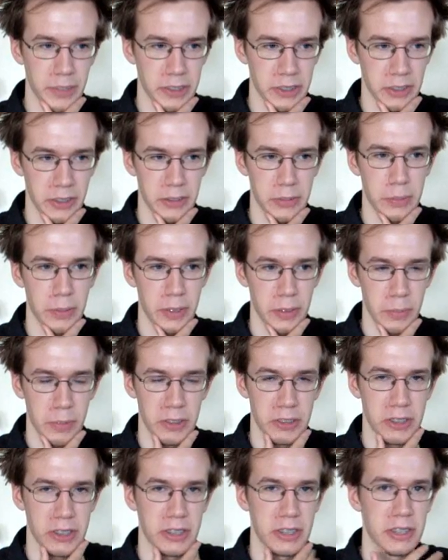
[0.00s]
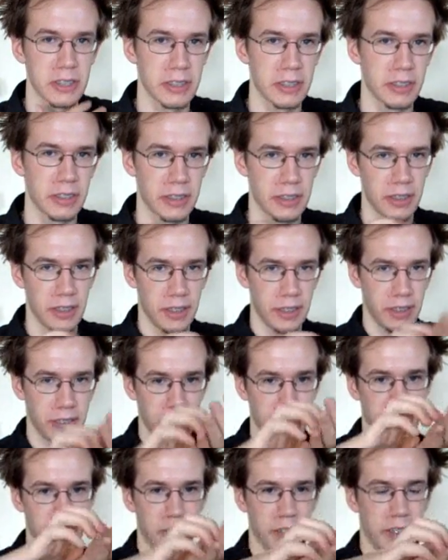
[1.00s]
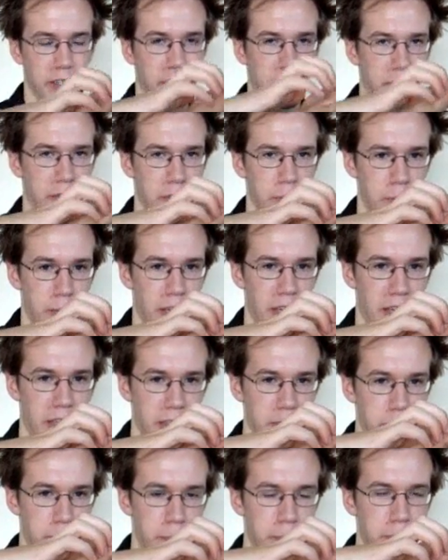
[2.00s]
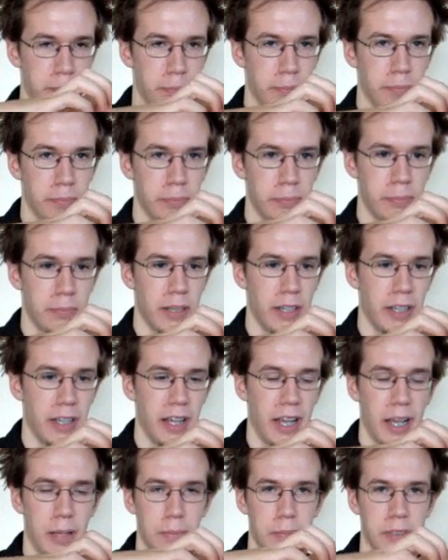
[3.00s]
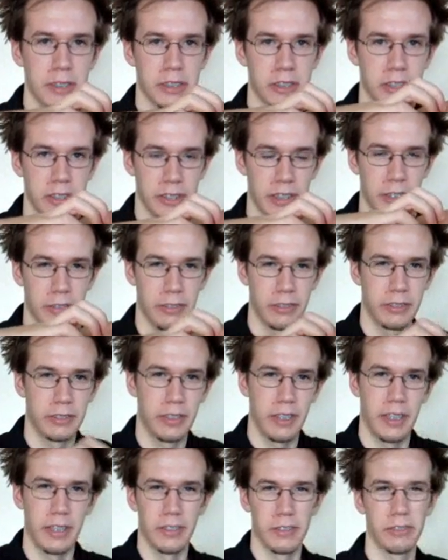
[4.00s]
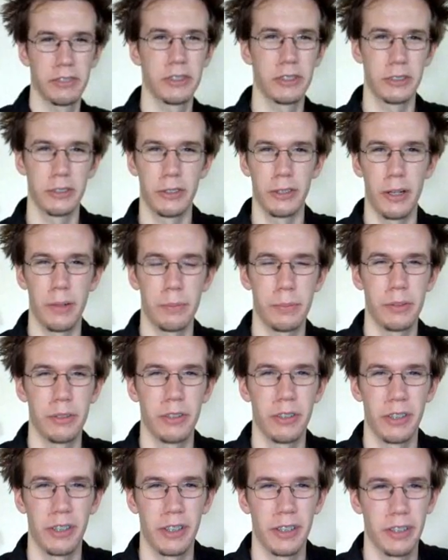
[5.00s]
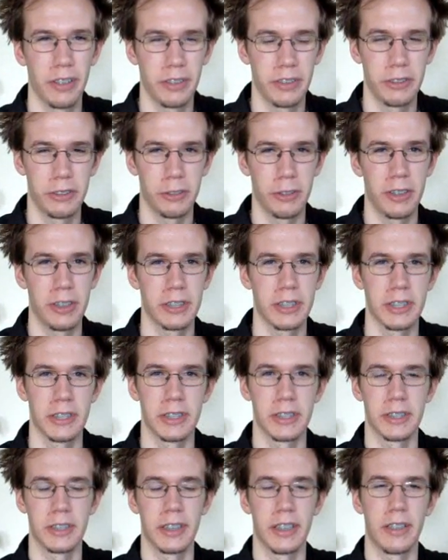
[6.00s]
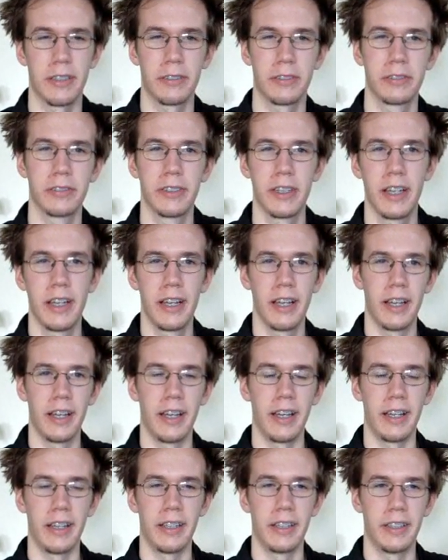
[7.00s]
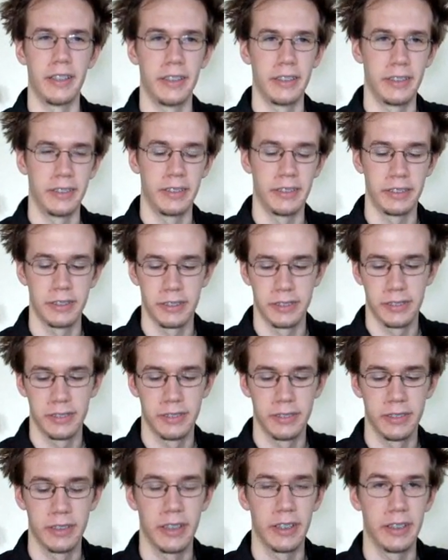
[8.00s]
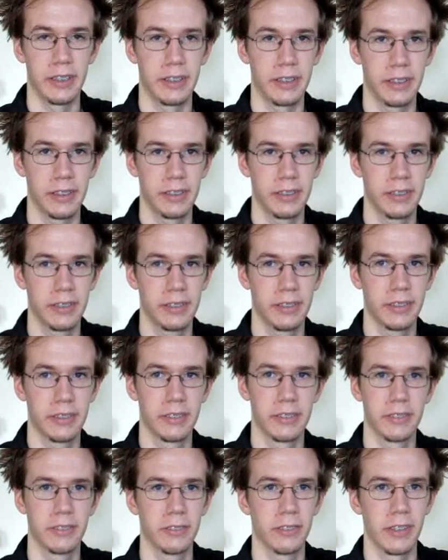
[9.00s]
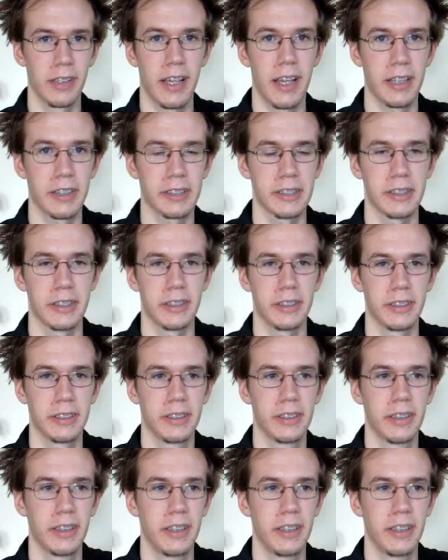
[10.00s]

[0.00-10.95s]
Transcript: So it was pretty much just like bad hand position that would kind of screw up your joints and stuff, and like relaxing.